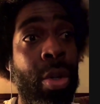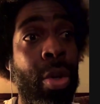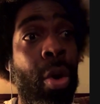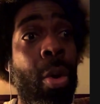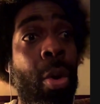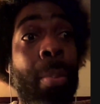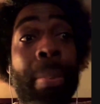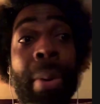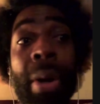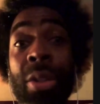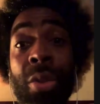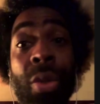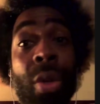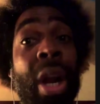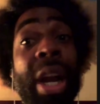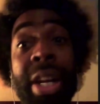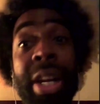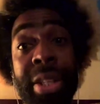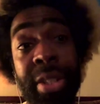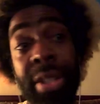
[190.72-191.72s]
own
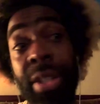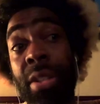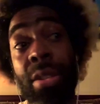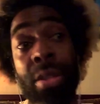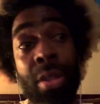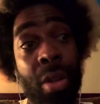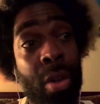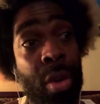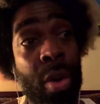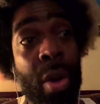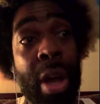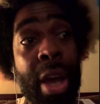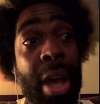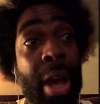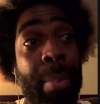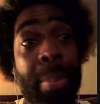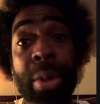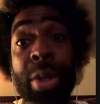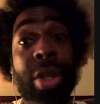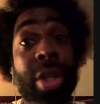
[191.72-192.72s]
personality. So
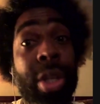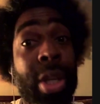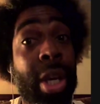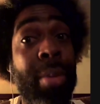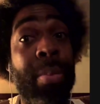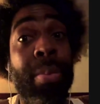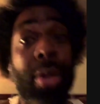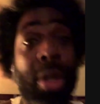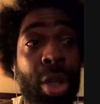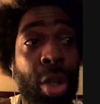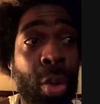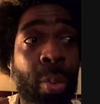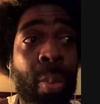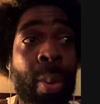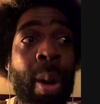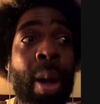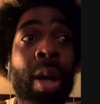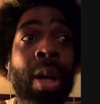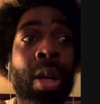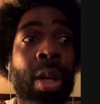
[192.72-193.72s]
I appreciate
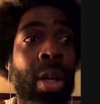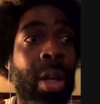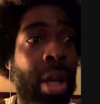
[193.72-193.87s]
Cuba